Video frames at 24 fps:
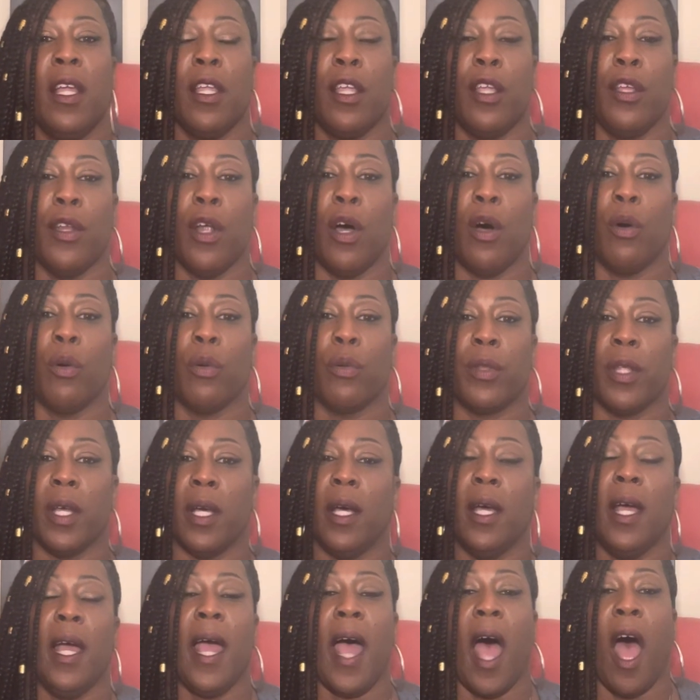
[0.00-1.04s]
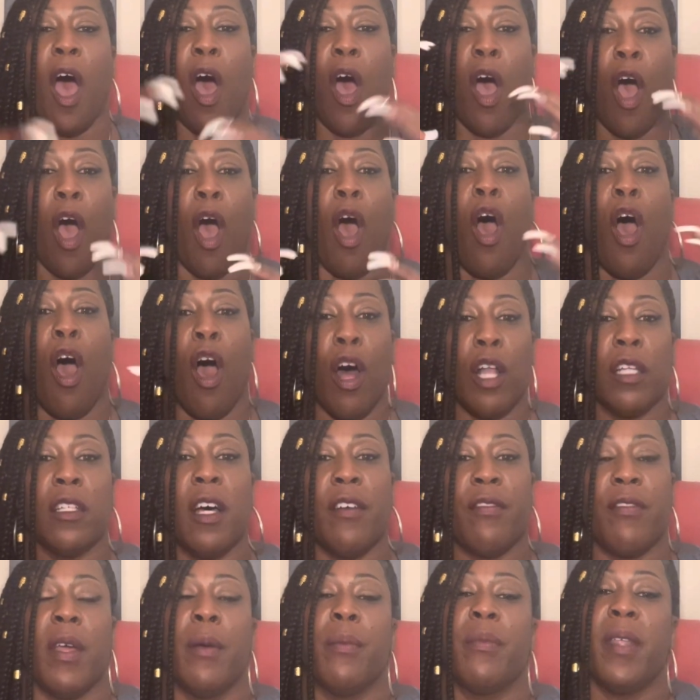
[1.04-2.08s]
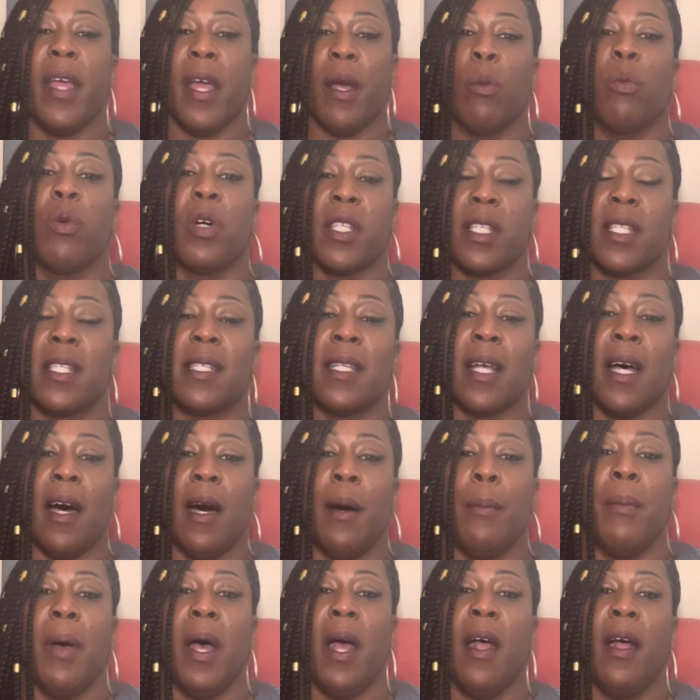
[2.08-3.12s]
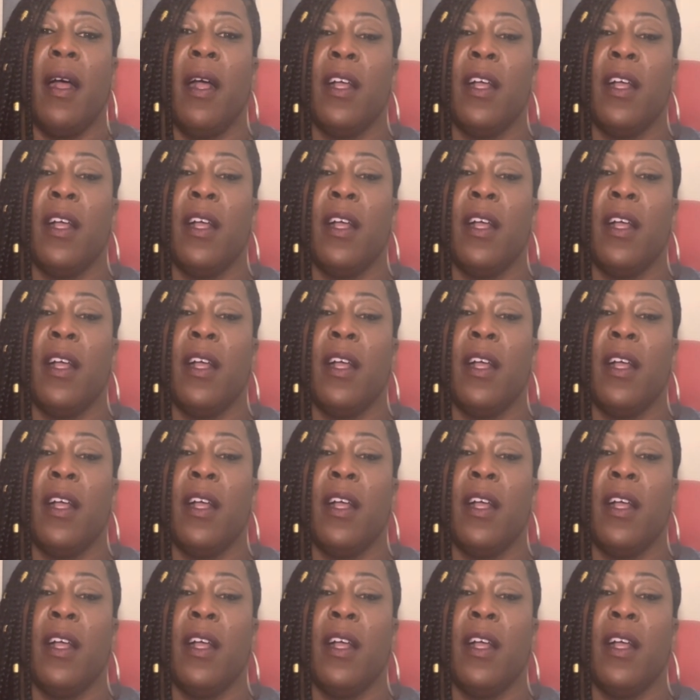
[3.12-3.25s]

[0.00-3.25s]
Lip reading: All of them, there was some